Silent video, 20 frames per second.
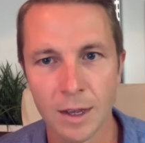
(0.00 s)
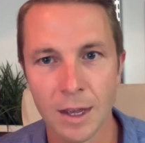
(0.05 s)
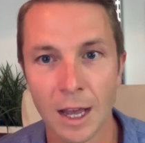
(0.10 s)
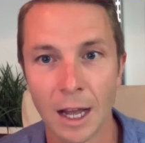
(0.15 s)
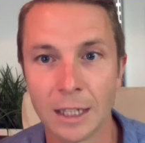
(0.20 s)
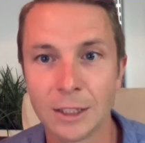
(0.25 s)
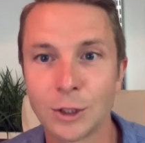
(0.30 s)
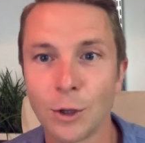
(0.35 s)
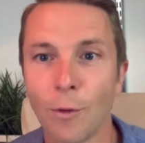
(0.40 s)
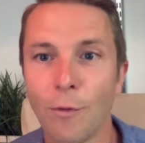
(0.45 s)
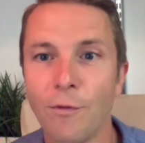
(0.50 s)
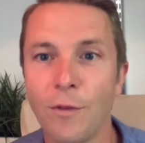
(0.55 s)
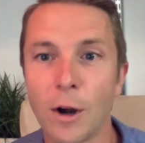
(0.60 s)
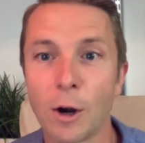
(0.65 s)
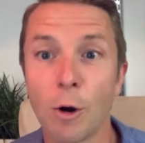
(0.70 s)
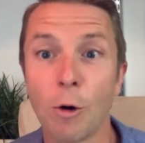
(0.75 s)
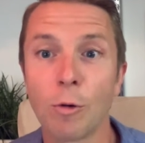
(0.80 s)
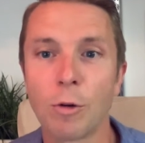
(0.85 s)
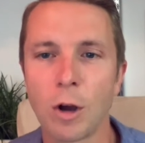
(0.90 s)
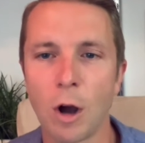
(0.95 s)
And so
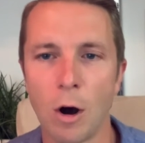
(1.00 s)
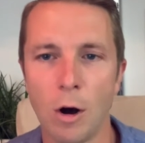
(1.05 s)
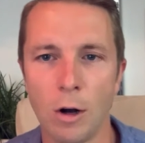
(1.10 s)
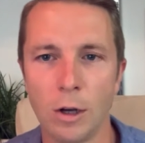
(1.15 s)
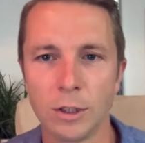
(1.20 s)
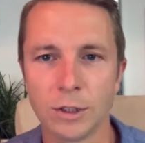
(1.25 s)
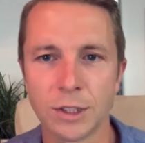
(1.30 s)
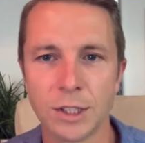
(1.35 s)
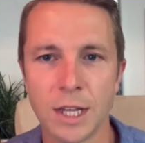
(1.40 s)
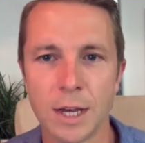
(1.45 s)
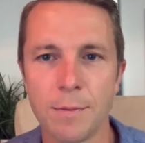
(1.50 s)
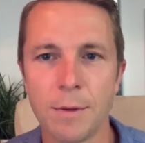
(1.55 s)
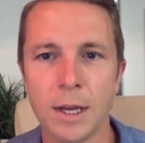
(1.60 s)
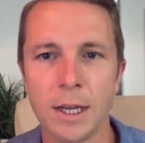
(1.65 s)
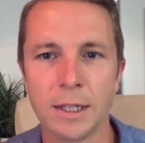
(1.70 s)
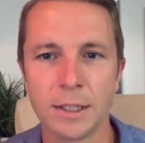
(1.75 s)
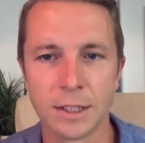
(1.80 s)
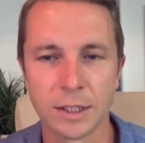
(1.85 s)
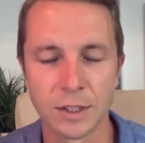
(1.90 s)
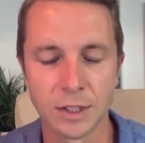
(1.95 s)
Pharaoh calls them
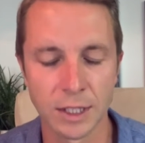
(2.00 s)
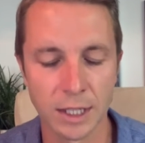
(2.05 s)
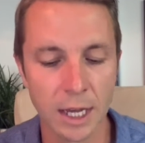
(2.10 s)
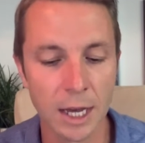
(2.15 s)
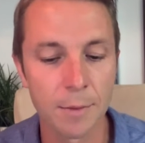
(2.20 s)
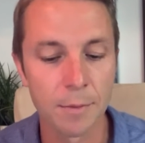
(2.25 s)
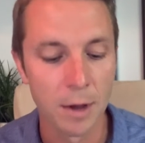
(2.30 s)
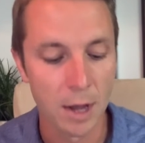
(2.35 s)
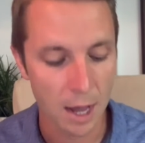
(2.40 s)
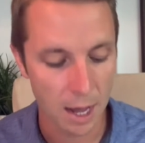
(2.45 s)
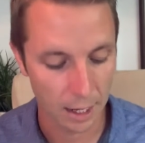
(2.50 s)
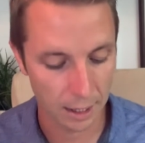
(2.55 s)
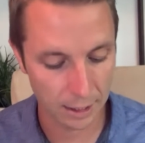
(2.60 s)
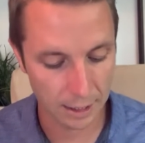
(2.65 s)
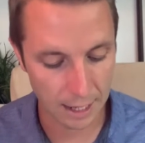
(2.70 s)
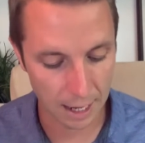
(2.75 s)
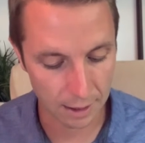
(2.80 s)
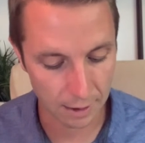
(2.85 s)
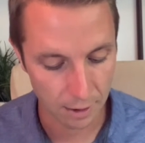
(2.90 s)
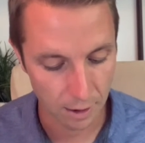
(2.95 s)
in to see him. And
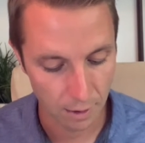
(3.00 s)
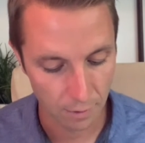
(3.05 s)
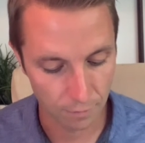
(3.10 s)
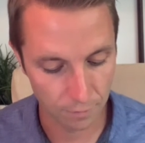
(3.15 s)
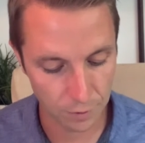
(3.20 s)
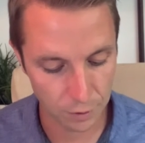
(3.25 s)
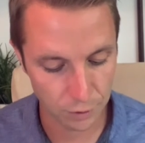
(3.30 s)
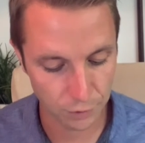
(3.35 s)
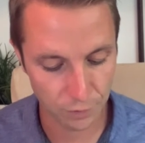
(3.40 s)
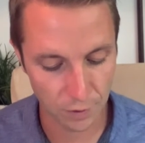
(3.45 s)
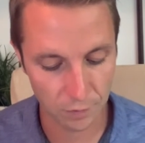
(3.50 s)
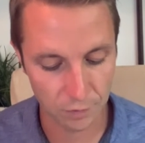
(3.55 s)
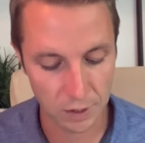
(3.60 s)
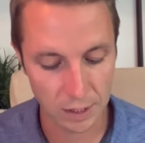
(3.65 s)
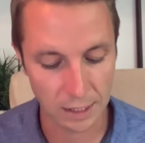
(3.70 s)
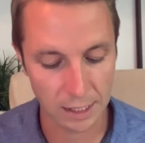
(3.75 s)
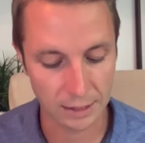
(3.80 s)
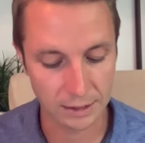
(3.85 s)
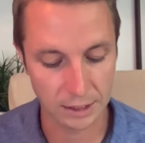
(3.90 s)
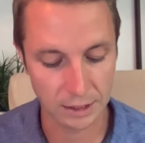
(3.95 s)
again, verse 15,
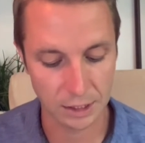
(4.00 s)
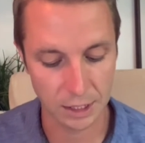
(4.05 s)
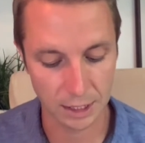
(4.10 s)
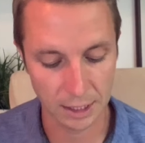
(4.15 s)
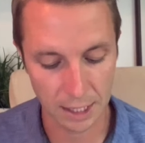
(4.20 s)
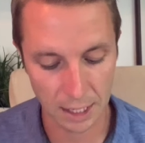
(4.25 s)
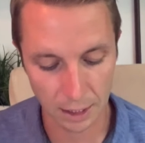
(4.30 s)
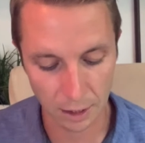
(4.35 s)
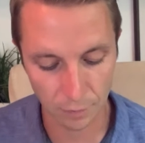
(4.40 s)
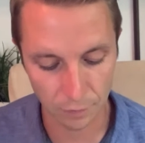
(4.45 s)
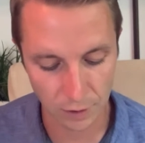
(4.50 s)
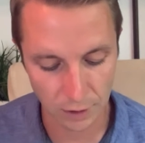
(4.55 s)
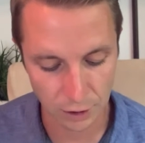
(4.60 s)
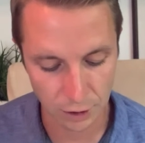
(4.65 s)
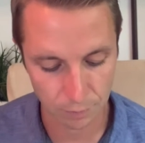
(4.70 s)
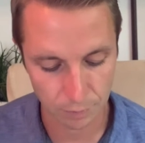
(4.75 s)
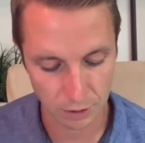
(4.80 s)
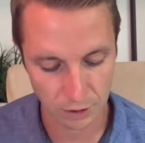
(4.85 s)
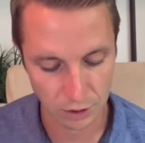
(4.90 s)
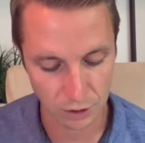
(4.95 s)
it says, the king of
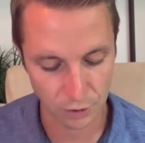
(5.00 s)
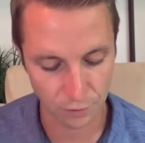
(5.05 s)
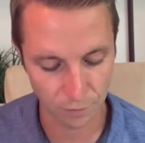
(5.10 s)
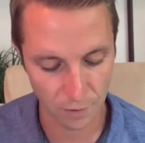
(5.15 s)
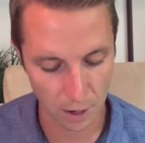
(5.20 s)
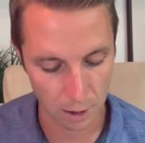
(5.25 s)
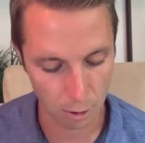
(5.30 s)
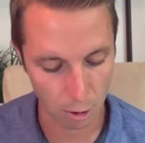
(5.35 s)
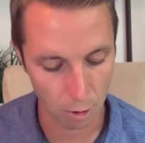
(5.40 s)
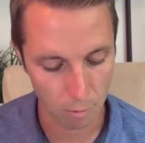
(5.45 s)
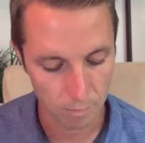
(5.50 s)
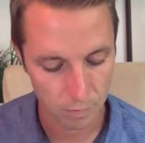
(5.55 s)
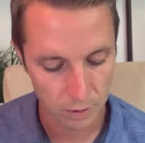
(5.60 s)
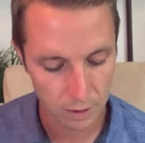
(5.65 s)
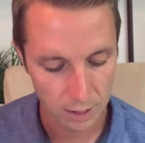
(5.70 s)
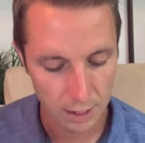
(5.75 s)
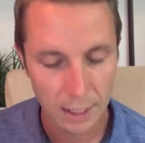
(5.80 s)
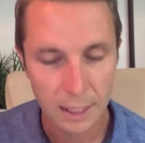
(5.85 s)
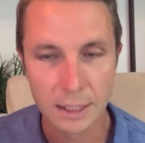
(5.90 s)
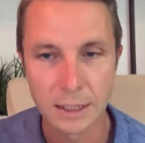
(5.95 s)
Egypt, this is Pharaoh,
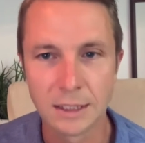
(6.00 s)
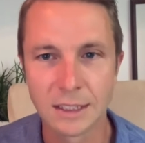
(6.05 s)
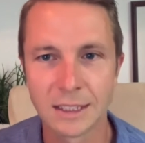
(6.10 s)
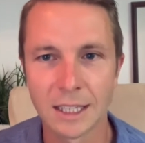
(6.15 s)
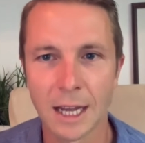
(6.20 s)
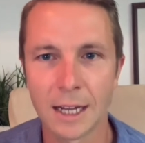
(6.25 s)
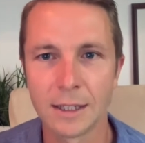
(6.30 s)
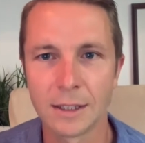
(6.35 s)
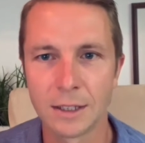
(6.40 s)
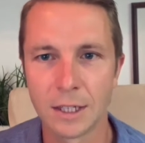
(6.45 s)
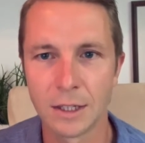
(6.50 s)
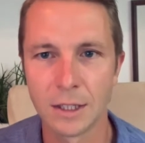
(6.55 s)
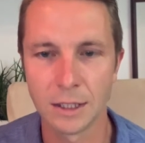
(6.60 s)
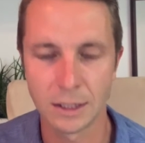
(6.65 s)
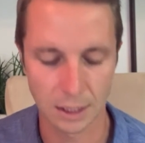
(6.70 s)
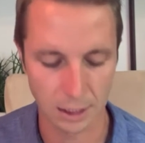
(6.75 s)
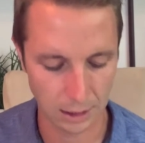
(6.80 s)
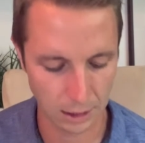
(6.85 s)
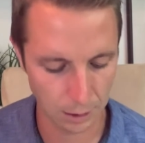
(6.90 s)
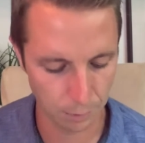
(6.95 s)
he said to
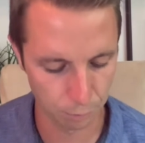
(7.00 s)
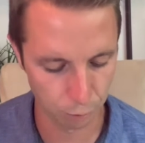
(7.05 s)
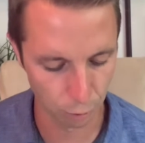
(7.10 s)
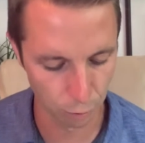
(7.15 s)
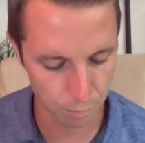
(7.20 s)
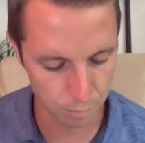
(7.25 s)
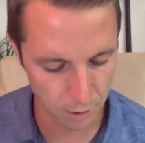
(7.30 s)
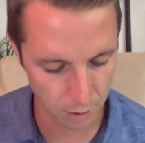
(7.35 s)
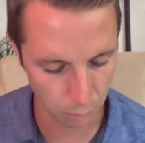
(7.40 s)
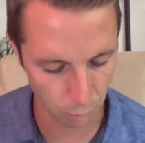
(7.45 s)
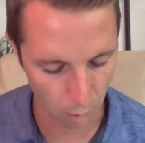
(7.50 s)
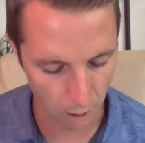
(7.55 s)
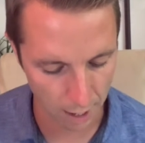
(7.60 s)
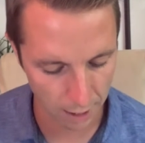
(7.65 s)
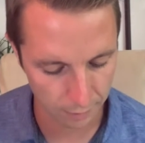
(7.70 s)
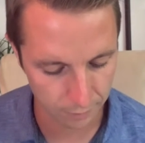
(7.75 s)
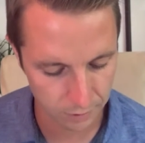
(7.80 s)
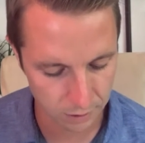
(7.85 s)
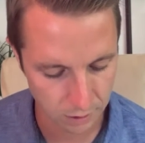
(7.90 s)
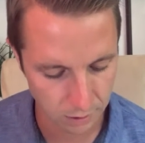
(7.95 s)
these Hebrew
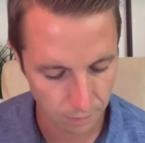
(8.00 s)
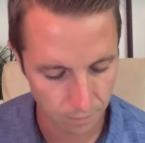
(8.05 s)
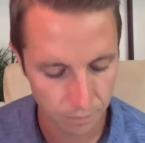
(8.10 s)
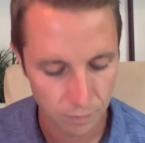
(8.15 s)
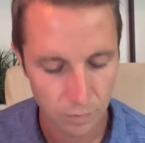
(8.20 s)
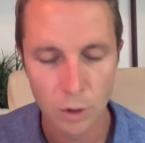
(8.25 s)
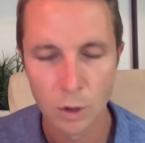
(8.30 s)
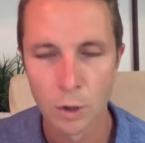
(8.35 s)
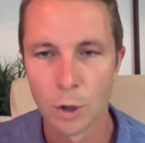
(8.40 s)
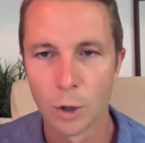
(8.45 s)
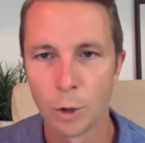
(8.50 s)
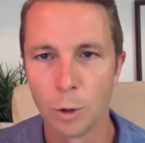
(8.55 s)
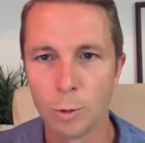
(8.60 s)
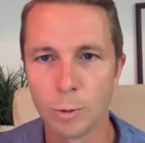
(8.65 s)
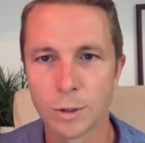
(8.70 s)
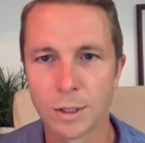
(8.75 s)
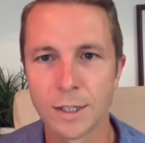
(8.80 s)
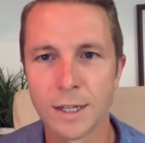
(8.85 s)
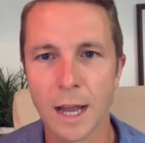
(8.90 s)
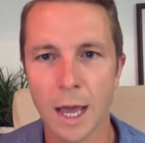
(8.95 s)
midwives,
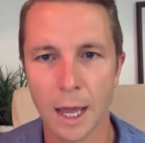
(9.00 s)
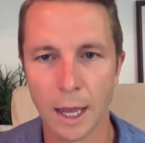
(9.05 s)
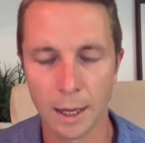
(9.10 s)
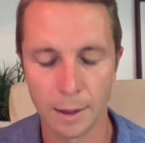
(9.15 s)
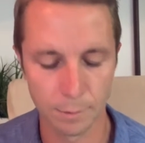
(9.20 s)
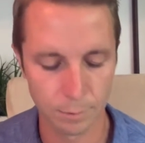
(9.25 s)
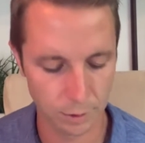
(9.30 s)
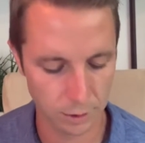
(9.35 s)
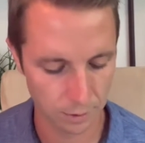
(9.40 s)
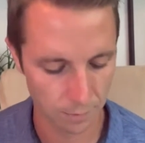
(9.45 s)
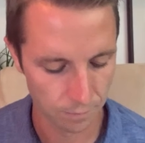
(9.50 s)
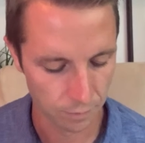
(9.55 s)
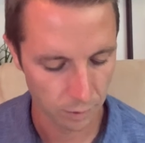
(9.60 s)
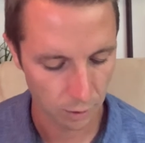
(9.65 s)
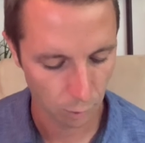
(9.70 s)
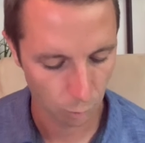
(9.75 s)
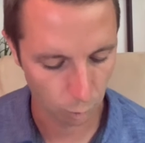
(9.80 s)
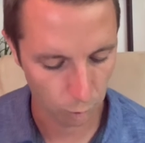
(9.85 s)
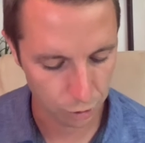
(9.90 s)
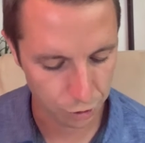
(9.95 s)
whose names
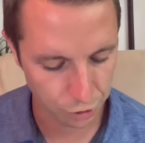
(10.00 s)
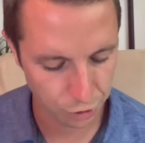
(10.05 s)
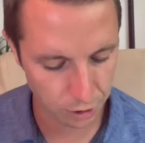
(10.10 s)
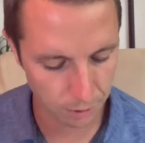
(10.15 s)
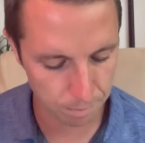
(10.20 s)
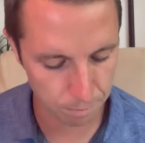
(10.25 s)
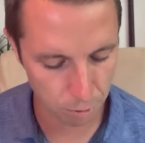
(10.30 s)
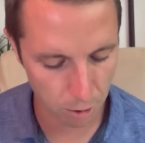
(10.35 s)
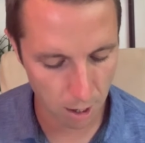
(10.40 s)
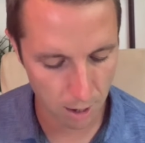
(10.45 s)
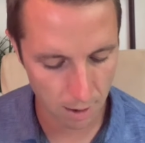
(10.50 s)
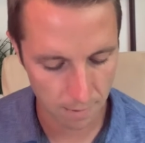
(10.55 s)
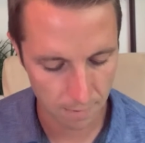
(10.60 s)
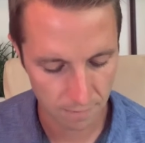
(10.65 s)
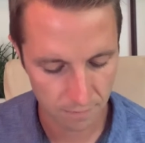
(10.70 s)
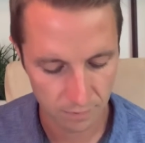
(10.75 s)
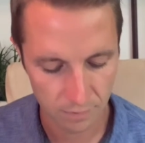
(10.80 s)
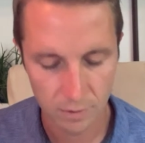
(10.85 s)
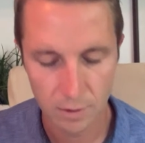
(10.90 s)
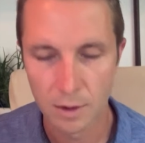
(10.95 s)
were Shiphrah
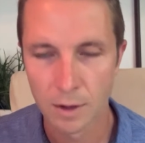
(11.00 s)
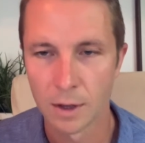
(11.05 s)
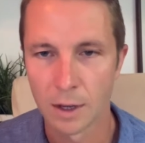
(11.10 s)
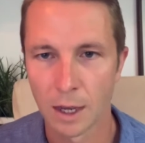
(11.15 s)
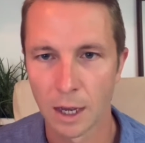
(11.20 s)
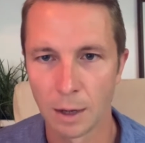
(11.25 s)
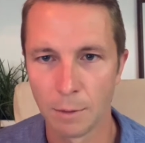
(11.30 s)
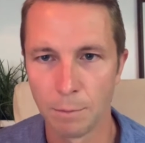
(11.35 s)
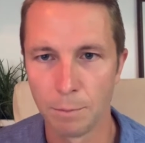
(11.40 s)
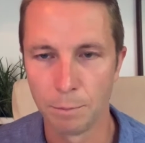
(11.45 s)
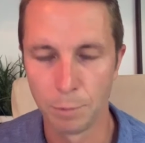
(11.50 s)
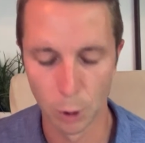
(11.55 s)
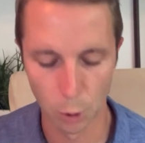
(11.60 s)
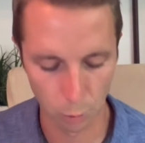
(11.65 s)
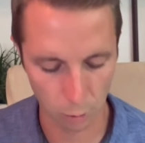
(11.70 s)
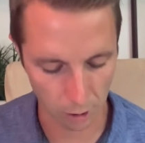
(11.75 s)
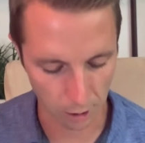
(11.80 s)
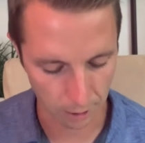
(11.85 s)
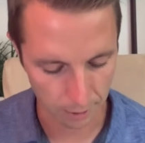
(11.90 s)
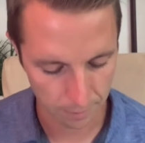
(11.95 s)
and
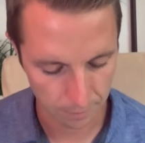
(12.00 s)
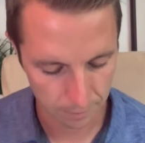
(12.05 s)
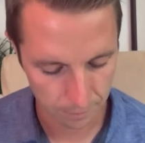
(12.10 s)
Puah.